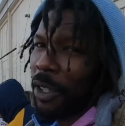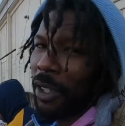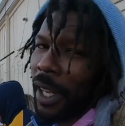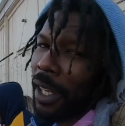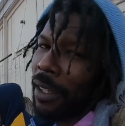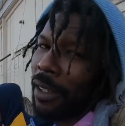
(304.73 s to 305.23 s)

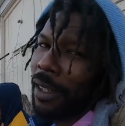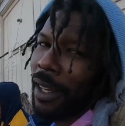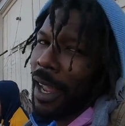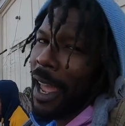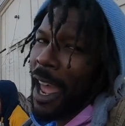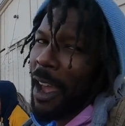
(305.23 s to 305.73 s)
like
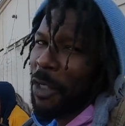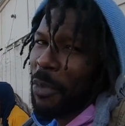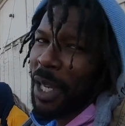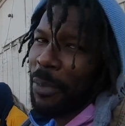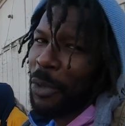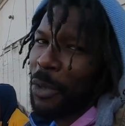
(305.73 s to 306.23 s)
half the
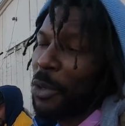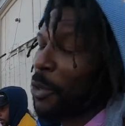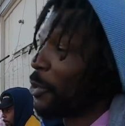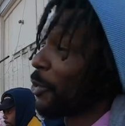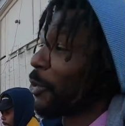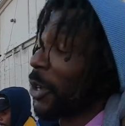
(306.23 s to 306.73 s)
people
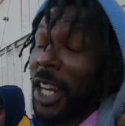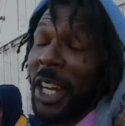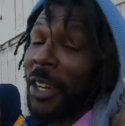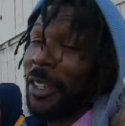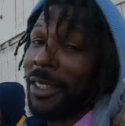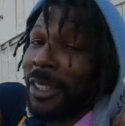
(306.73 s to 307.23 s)
who were here
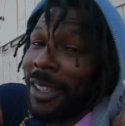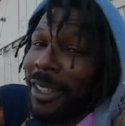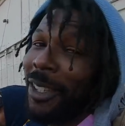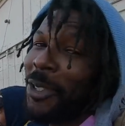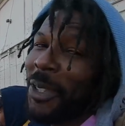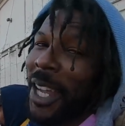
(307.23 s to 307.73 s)

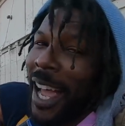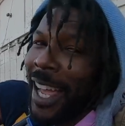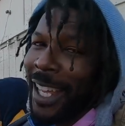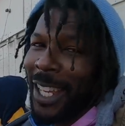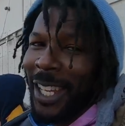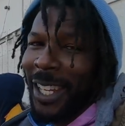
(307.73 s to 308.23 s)
who got
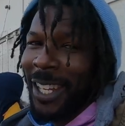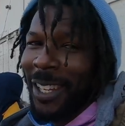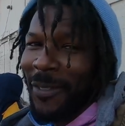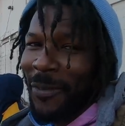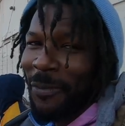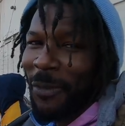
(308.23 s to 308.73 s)

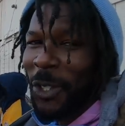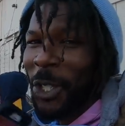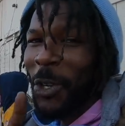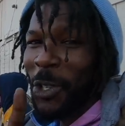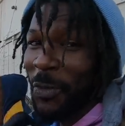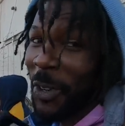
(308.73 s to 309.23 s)

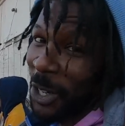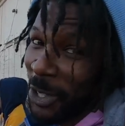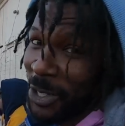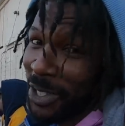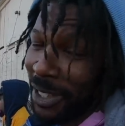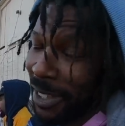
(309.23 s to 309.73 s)
chose
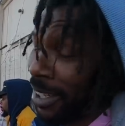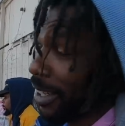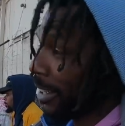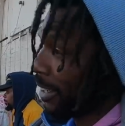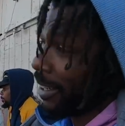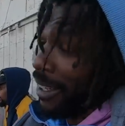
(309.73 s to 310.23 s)
first.
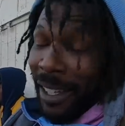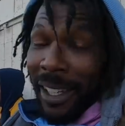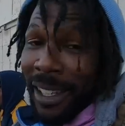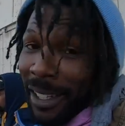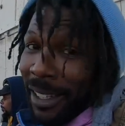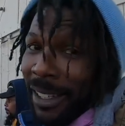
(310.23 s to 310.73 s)

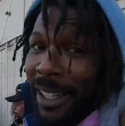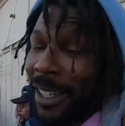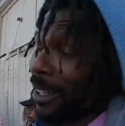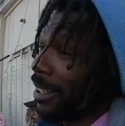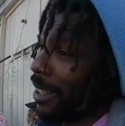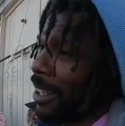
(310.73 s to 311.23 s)

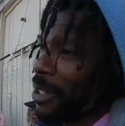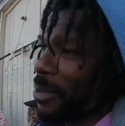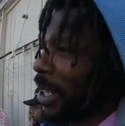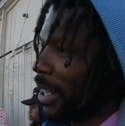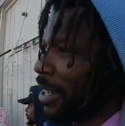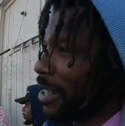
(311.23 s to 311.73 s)
It is what
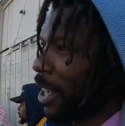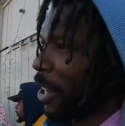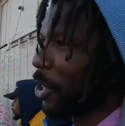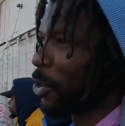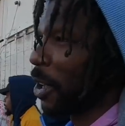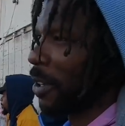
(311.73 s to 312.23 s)
it is. Luck of
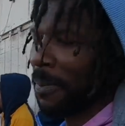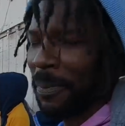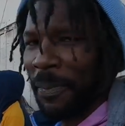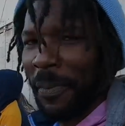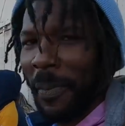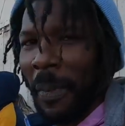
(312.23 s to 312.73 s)
the draw.
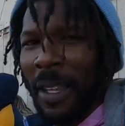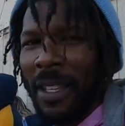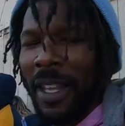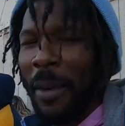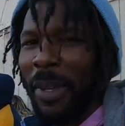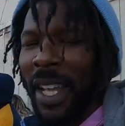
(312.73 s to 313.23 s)
It's
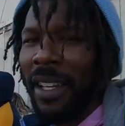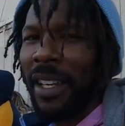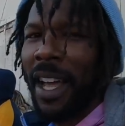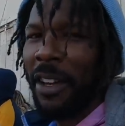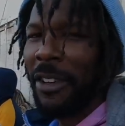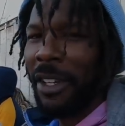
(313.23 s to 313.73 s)
like playing a
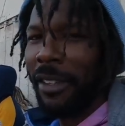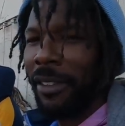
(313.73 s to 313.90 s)
lottery.